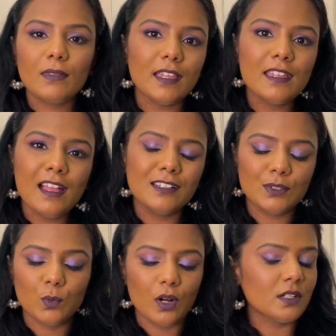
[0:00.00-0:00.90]
yeah, and
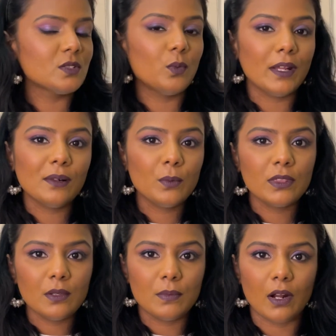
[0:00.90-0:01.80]
it works well
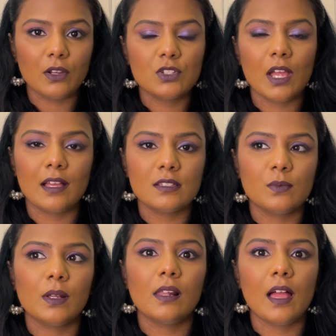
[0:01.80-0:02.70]
with the brush as
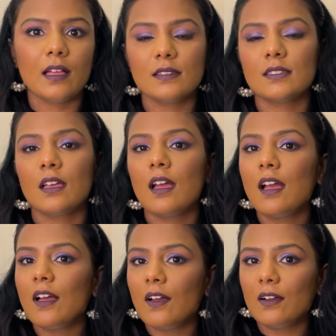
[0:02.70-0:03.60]
well as
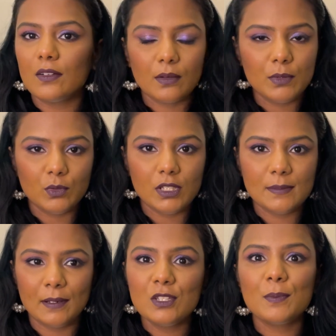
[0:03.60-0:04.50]
a beauty
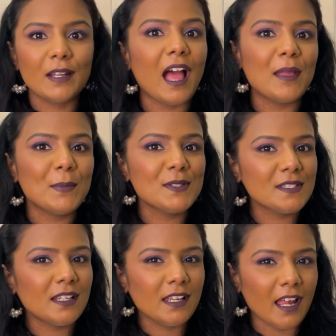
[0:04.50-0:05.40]
sponge, but I
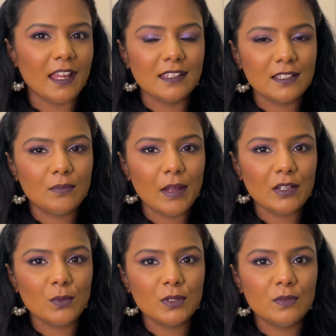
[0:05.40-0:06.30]
personally liked it
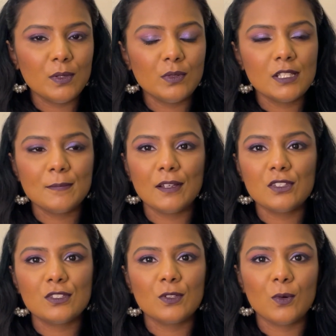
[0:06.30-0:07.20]
better with the beauty
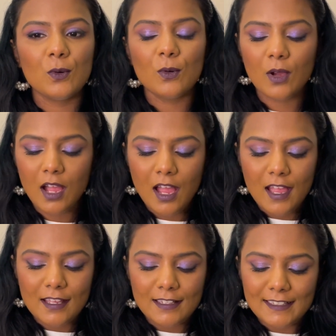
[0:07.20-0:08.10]
sponge. So
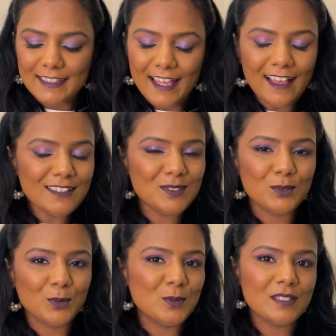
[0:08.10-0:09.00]
yeah, so
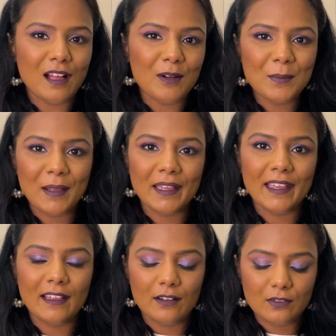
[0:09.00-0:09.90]
those are
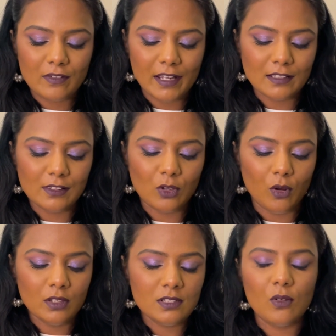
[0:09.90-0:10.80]
my final
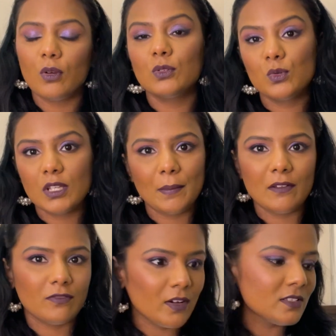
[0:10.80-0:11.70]
thoughts, or those are my
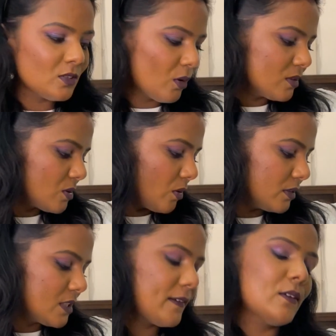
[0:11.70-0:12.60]
first thoughts on
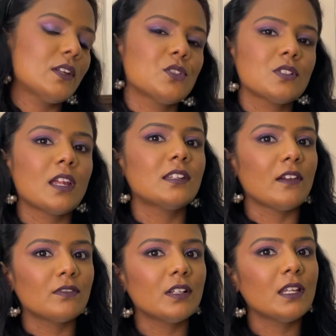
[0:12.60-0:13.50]
this foundation. I
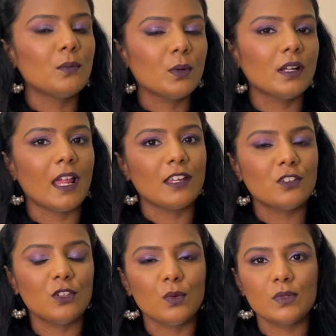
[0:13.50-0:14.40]
definitely would like to
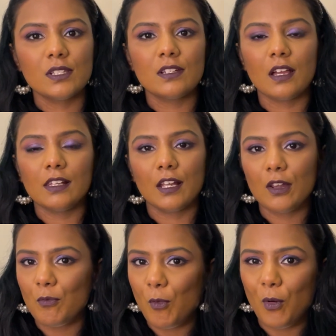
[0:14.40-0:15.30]
use it a little
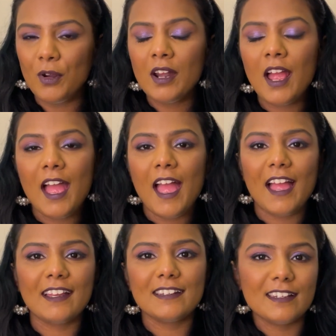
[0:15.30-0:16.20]
more
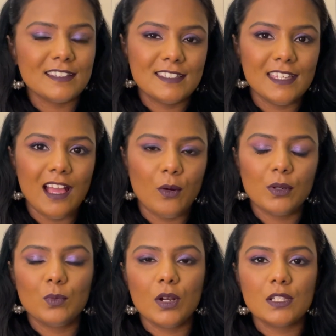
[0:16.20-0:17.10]
and see how
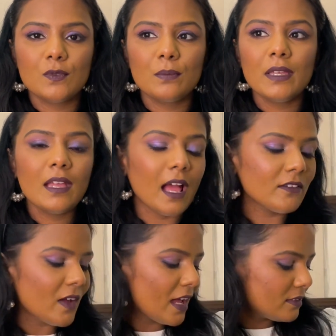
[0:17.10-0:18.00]
it works for me.
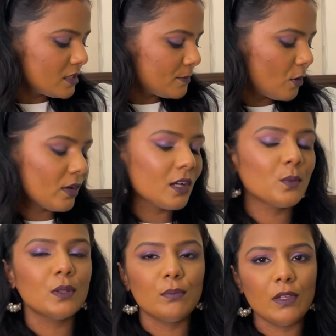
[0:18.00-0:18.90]
I've had this product
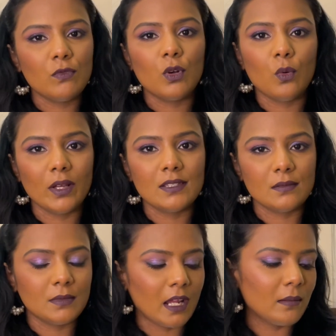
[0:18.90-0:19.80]
with me for quite
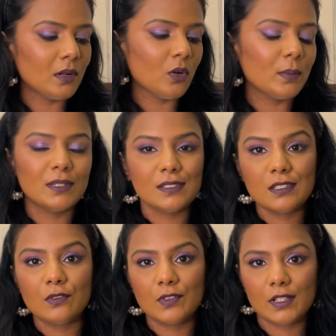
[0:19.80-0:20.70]
some time now, but this is
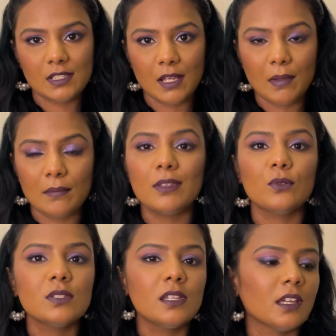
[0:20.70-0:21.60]
the first time I'm
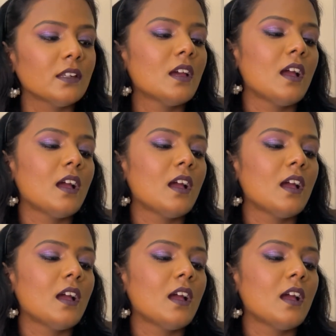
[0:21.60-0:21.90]
using it.